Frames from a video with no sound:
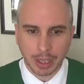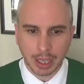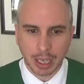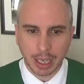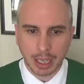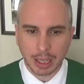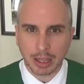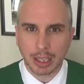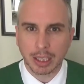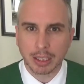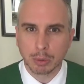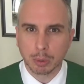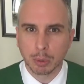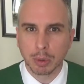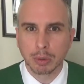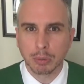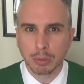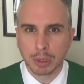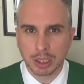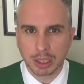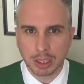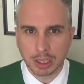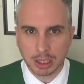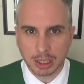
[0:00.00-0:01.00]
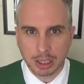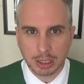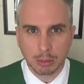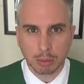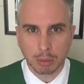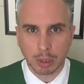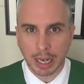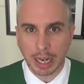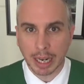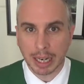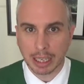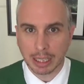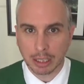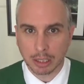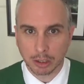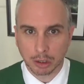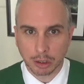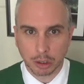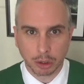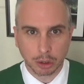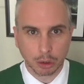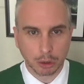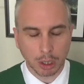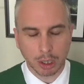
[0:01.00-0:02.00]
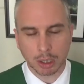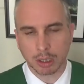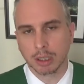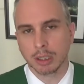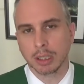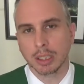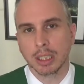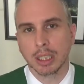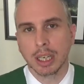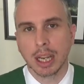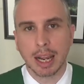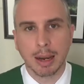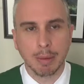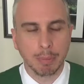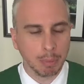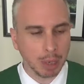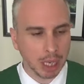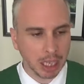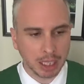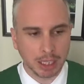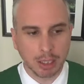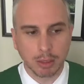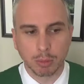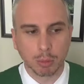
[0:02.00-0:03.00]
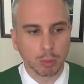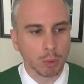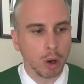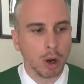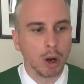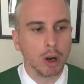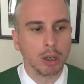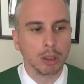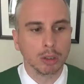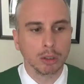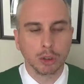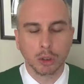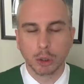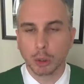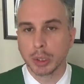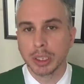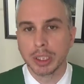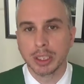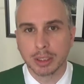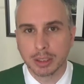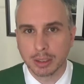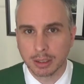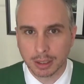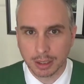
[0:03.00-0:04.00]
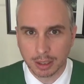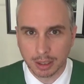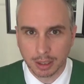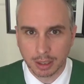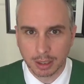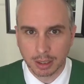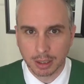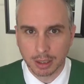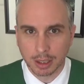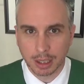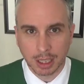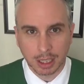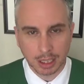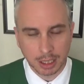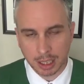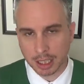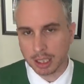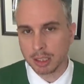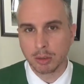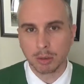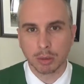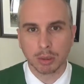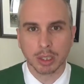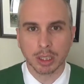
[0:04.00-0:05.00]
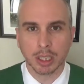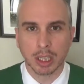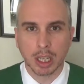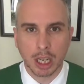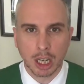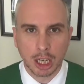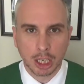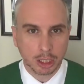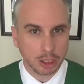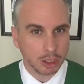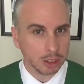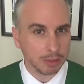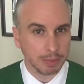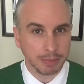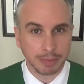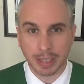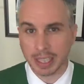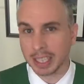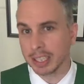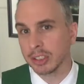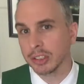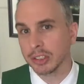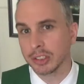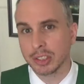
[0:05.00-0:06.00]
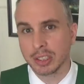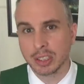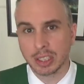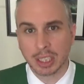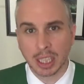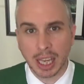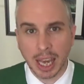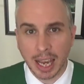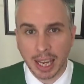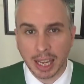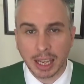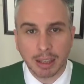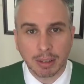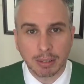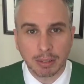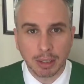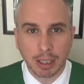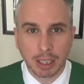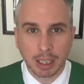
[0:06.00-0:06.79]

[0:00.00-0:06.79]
in this one, we see Rey struggling and making wrong choices continually. She fails in the cave.